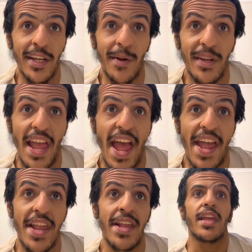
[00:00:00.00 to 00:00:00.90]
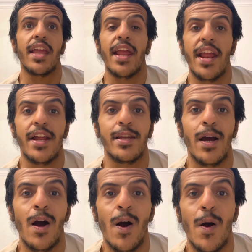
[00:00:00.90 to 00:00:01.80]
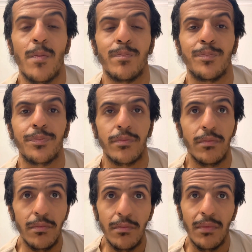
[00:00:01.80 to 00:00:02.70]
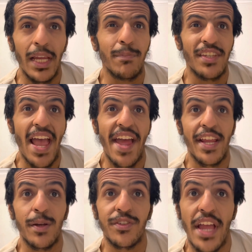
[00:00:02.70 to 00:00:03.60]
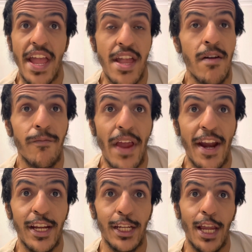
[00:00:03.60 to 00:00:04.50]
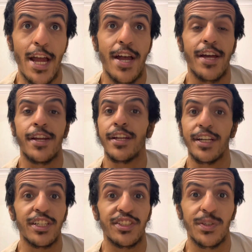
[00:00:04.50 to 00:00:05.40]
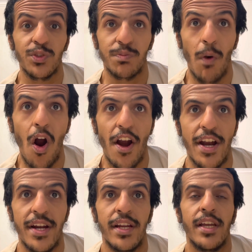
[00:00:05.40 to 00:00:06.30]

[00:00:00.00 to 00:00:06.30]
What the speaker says: Okay, and him daddy, he was a very good, you're so smart.